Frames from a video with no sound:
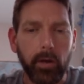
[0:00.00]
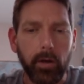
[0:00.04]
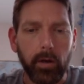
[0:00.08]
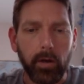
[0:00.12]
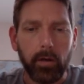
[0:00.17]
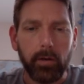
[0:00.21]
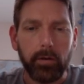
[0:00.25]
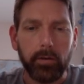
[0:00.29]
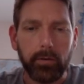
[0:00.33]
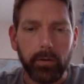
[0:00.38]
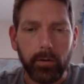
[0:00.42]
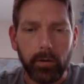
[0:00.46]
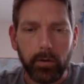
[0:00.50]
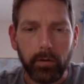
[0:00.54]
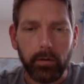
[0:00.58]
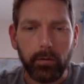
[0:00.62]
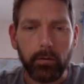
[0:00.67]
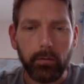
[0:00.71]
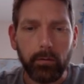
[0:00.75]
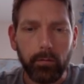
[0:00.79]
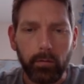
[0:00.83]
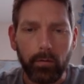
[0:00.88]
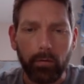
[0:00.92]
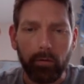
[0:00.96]

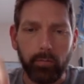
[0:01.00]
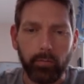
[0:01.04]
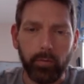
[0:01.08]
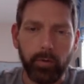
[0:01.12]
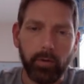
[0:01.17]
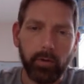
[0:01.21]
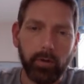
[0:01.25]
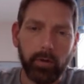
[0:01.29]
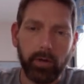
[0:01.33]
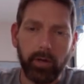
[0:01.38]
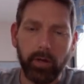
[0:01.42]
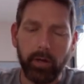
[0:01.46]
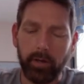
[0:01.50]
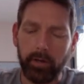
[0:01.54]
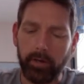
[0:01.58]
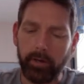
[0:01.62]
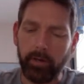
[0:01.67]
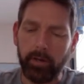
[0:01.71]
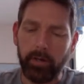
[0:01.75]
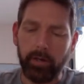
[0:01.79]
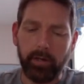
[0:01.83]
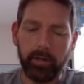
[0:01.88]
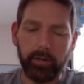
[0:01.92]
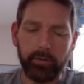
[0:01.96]
So we look at
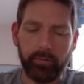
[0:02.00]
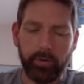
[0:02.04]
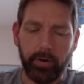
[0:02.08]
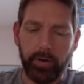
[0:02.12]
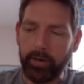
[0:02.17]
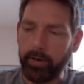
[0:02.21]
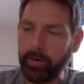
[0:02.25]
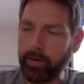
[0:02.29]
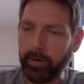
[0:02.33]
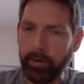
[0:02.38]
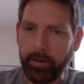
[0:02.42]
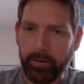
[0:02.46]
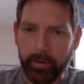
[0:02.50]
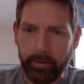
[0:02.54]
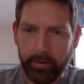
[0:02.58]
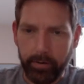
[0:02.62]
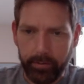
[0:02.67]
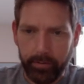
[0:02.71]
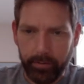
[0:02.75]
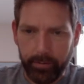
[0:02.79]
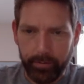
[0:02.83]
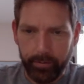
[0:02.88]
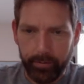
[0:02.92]
this right here,